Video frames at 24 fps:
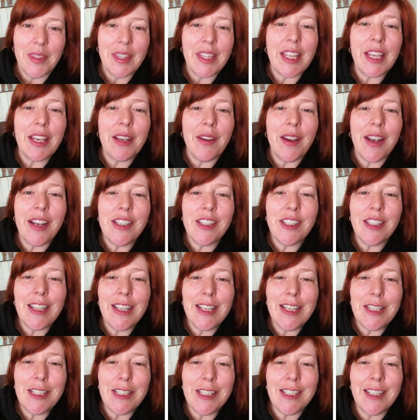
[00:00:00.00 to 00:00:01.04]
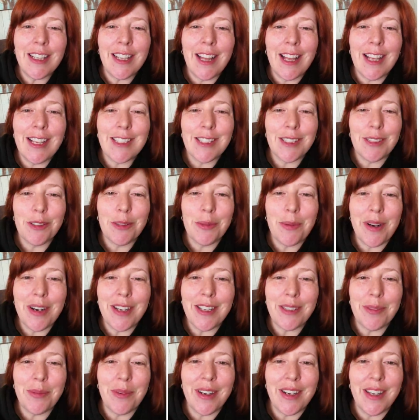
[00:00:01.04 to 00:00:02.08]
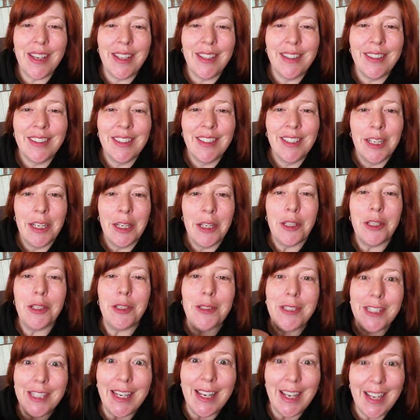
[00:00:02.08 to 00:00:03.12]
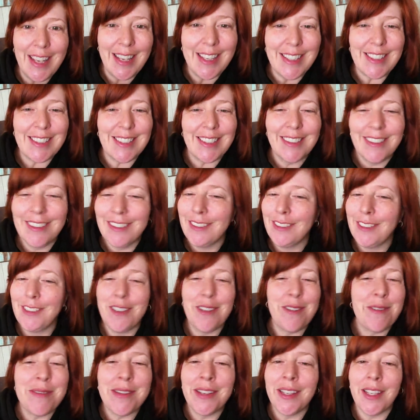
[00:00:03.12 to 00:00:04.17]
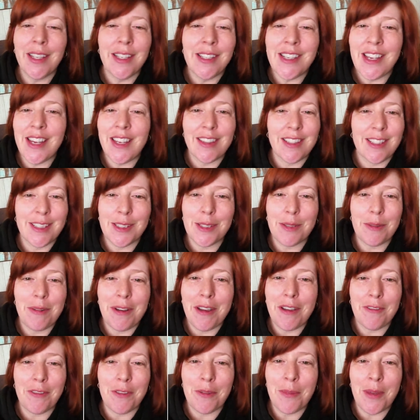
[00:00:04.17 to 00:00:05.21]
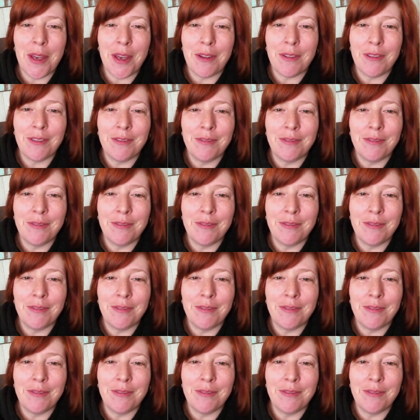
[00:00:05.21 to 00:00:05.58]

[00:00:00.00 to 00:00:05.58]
Congratulations, class of 2020. You did it! No one can take this away from you.